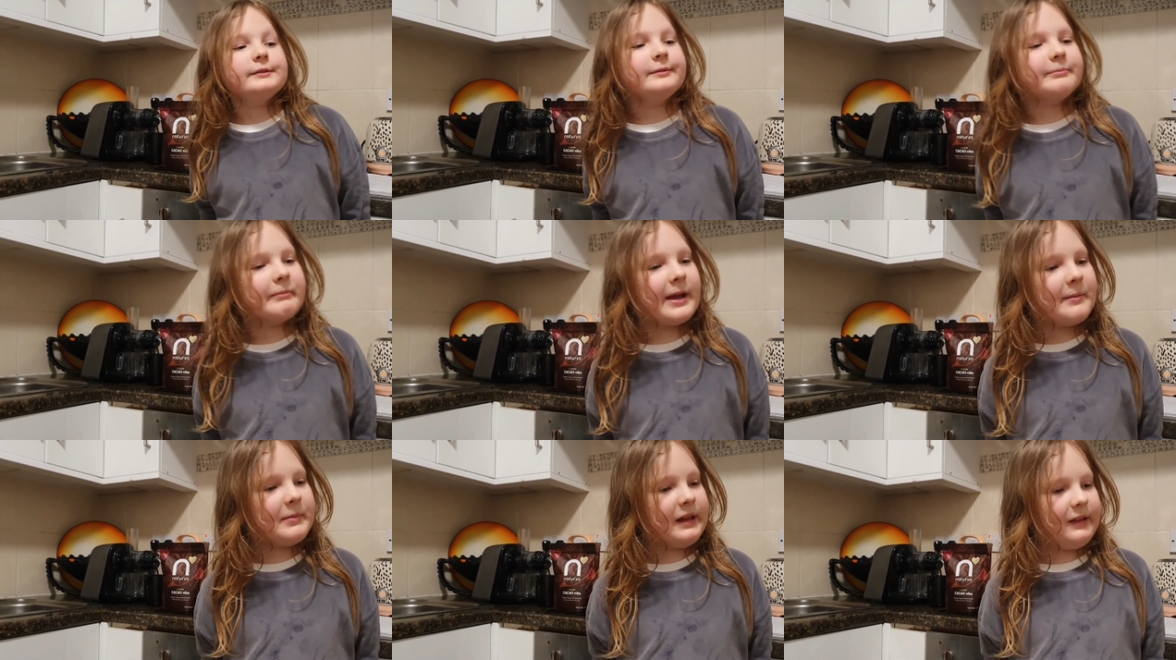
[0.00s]

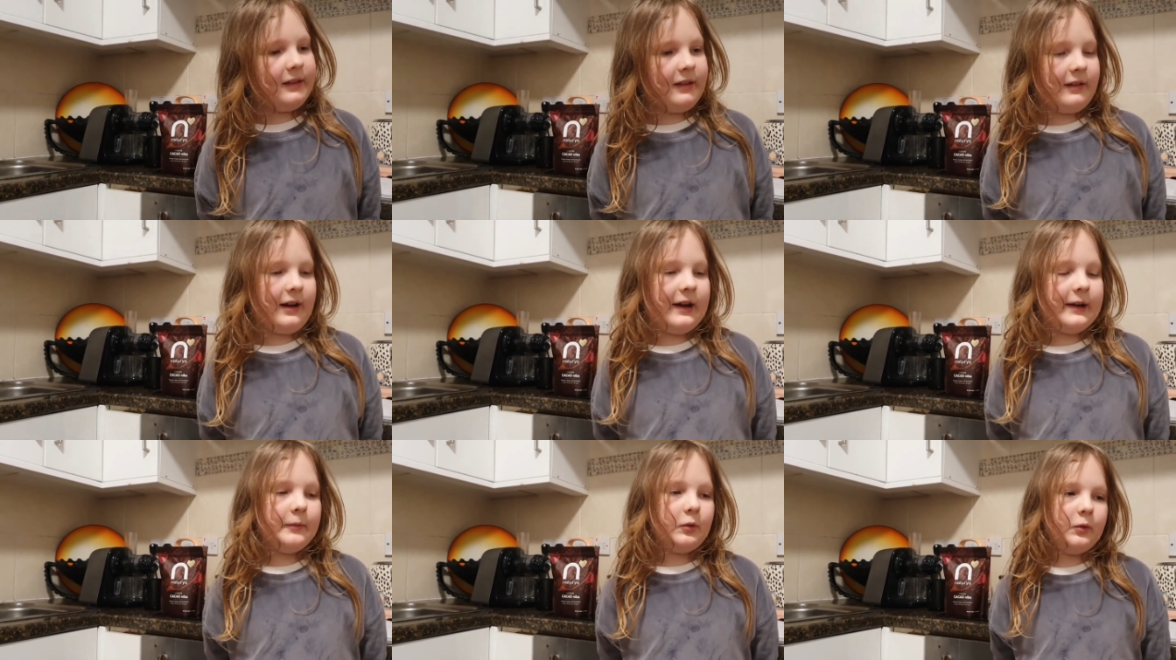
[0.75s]
maybe
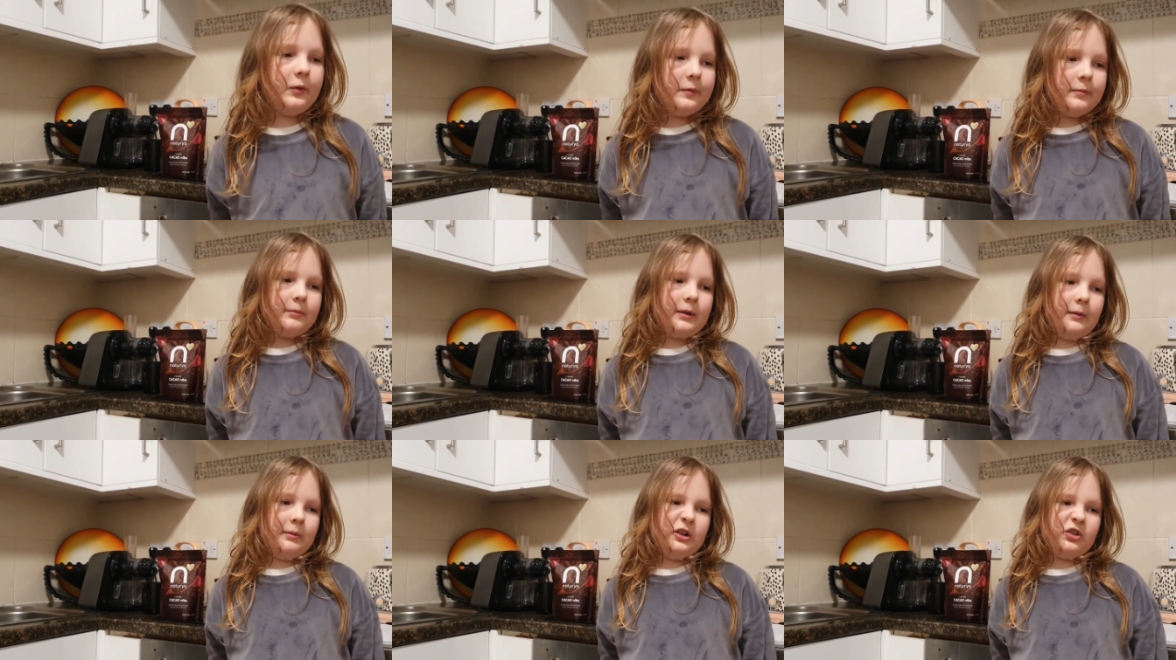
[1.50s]
I will
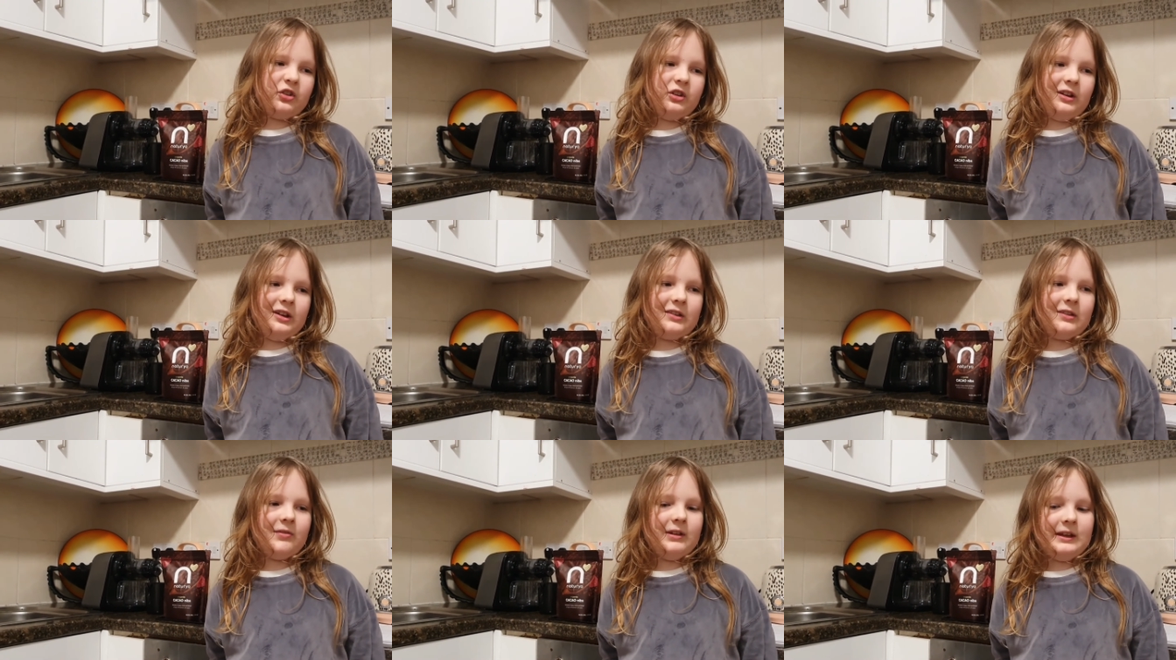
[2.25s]
publish
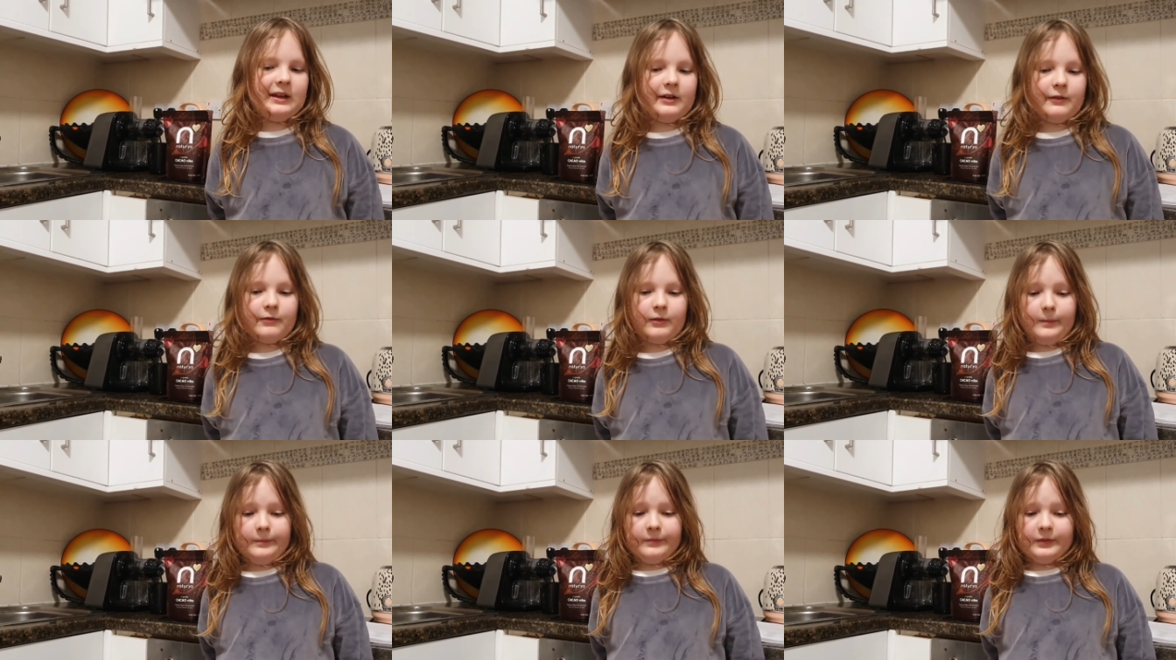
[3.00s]
this video
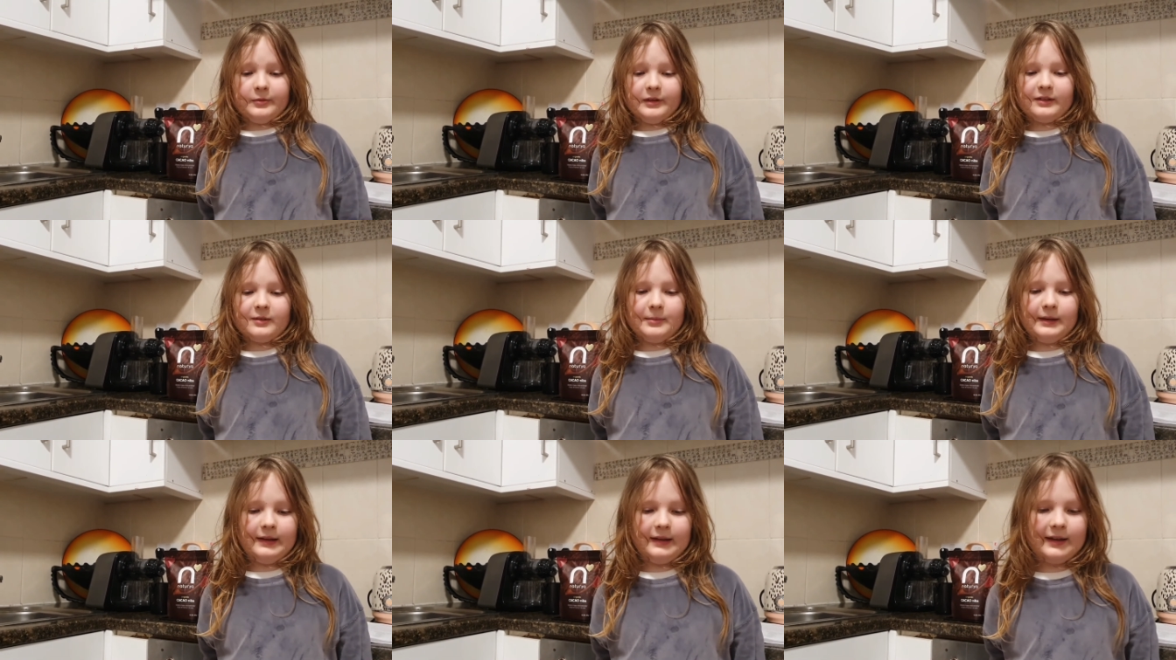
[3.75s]
from the
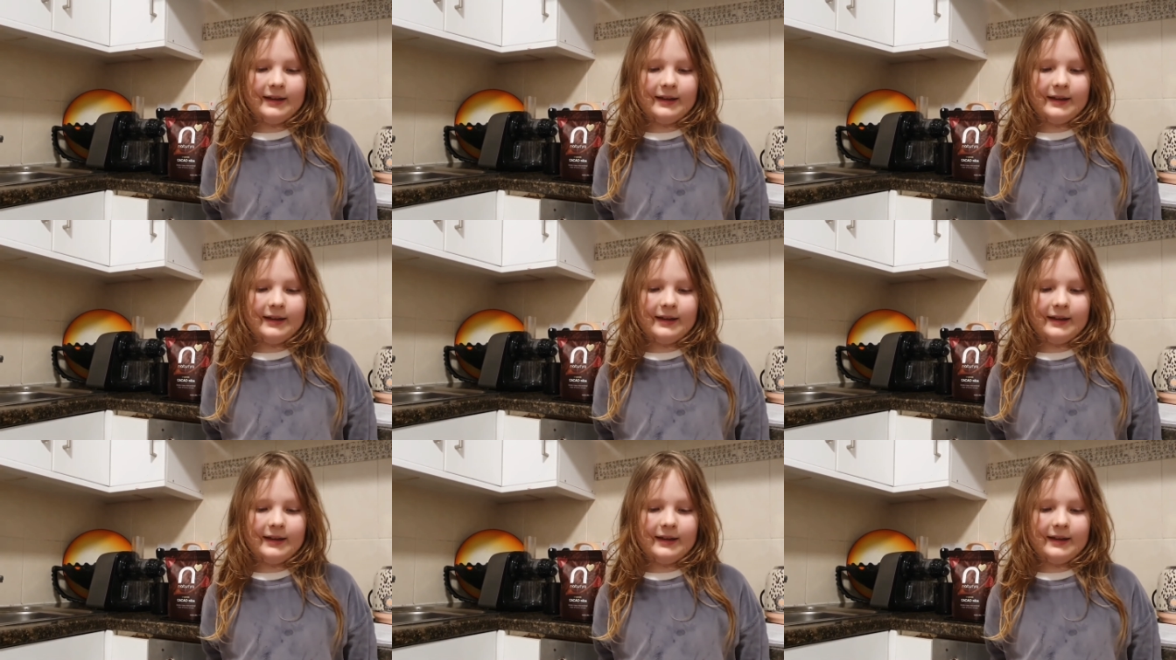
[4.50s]
recipe